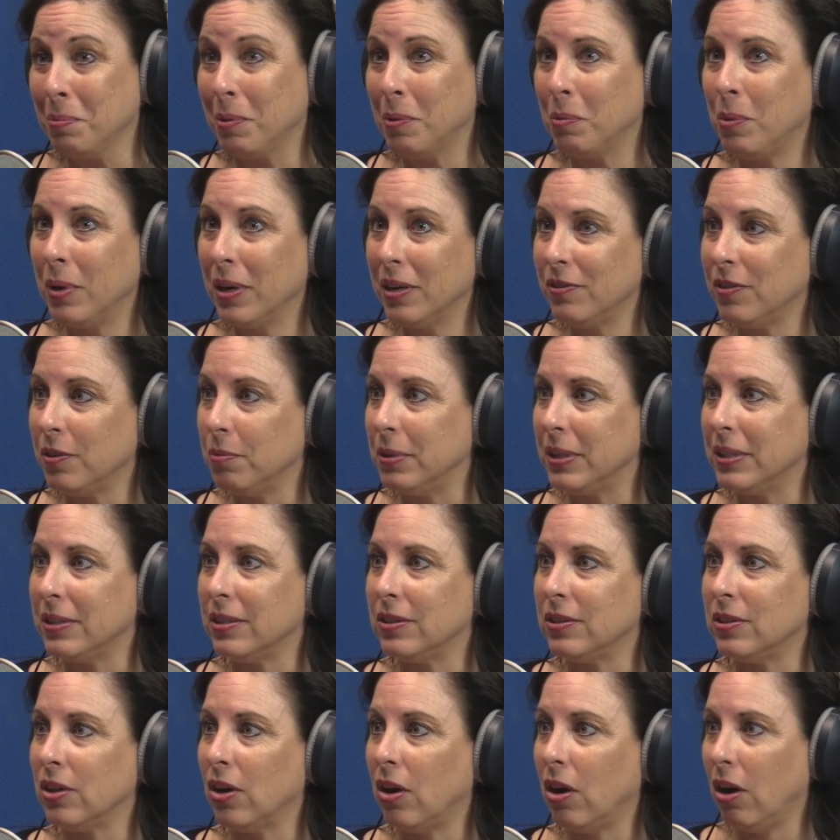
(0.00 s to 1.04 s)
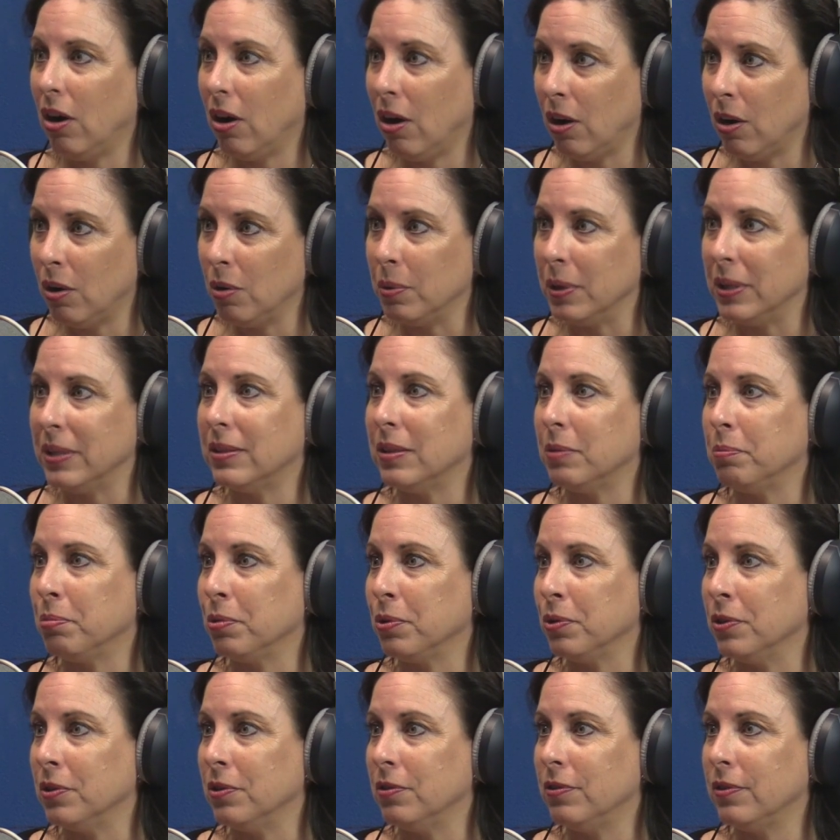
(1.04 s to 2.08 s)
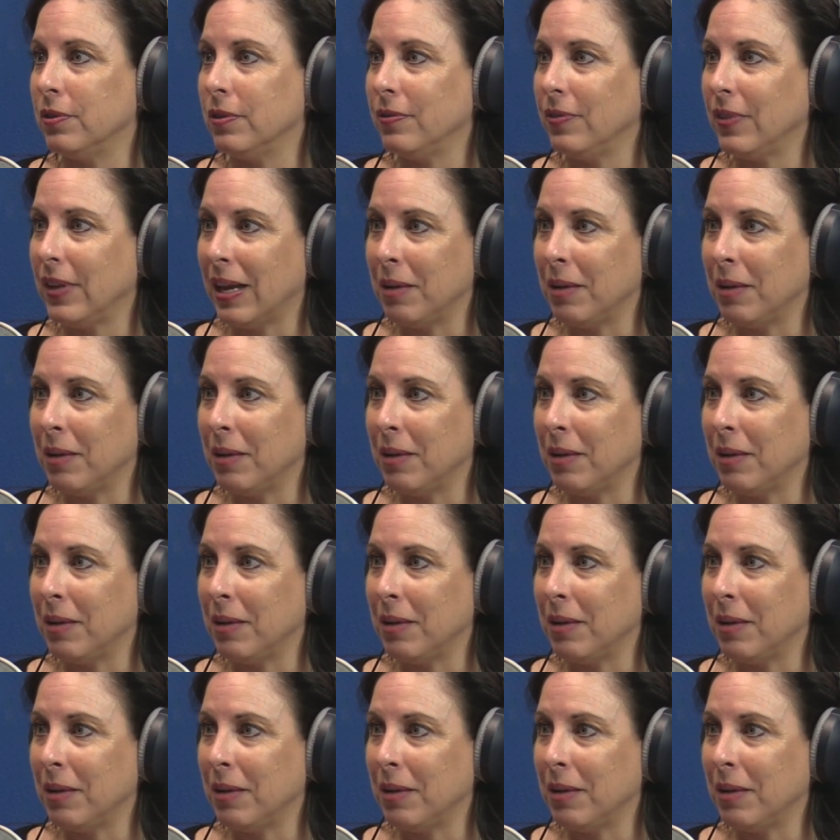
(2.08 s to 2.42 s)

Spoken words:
but one of them is to always improve.